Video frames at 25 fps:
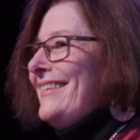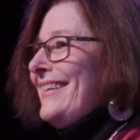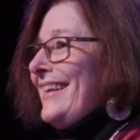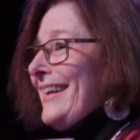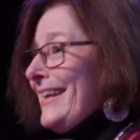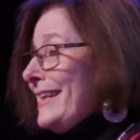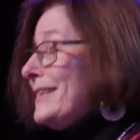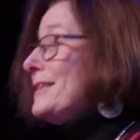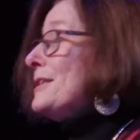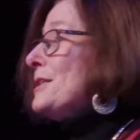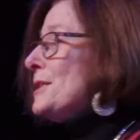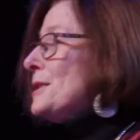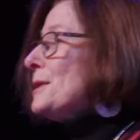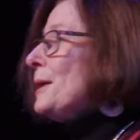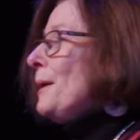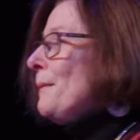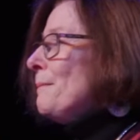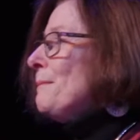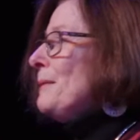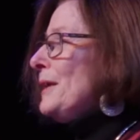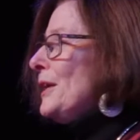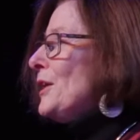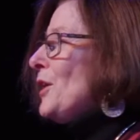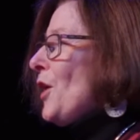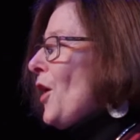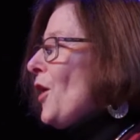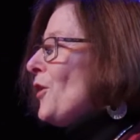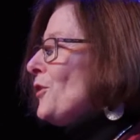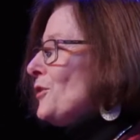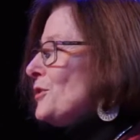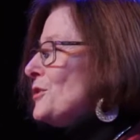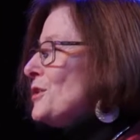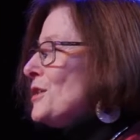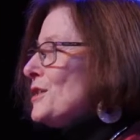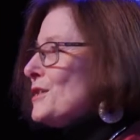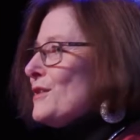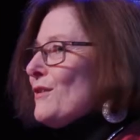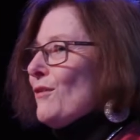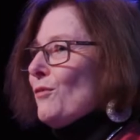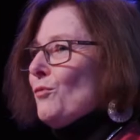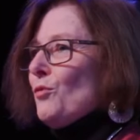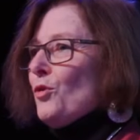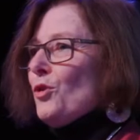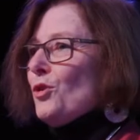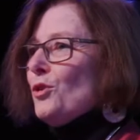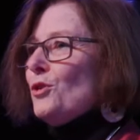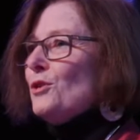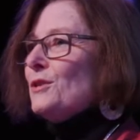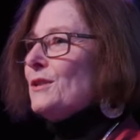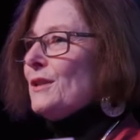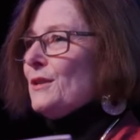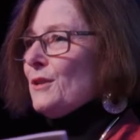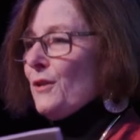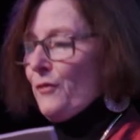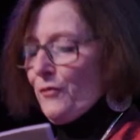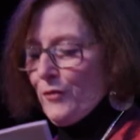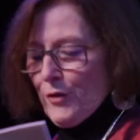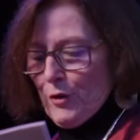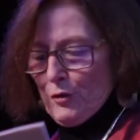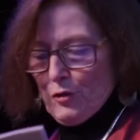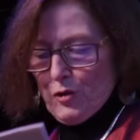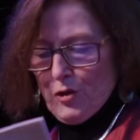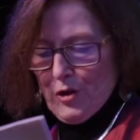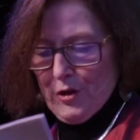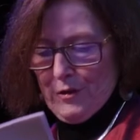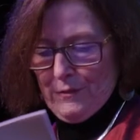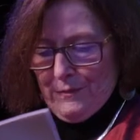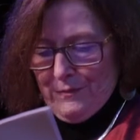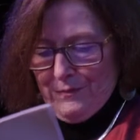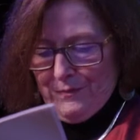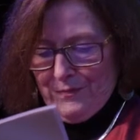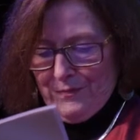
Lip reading: in some ecologies of the world in the future.